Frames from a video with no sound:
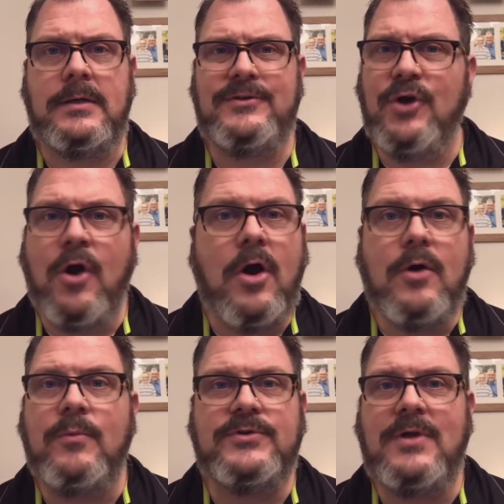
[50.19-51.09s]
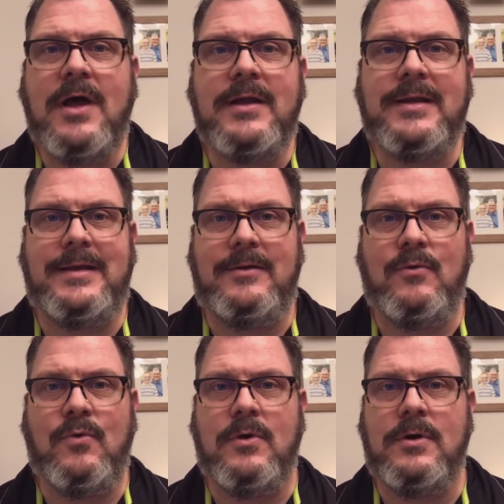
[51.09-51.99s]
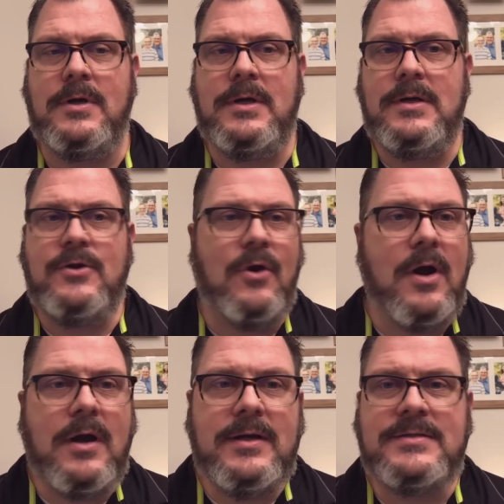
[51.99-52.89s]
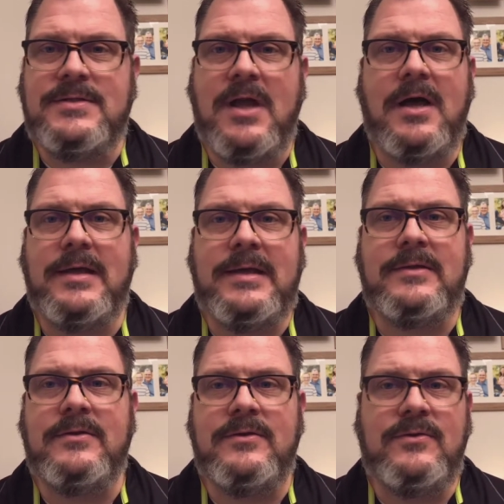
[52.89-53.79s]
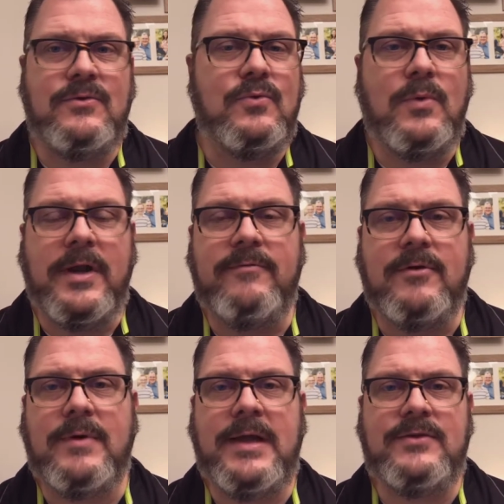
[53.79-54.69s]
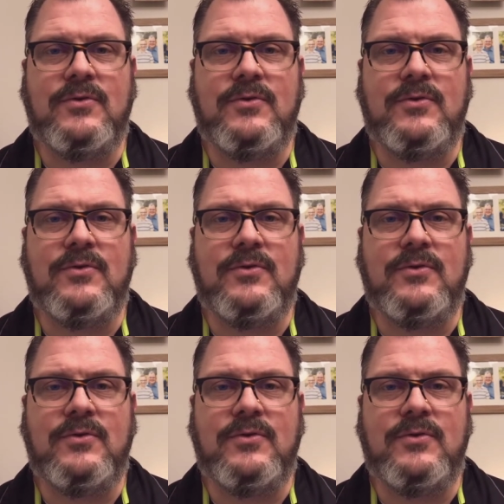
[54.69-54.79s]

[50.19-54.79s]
your heart was not in it, or your heart is not into whatever, right?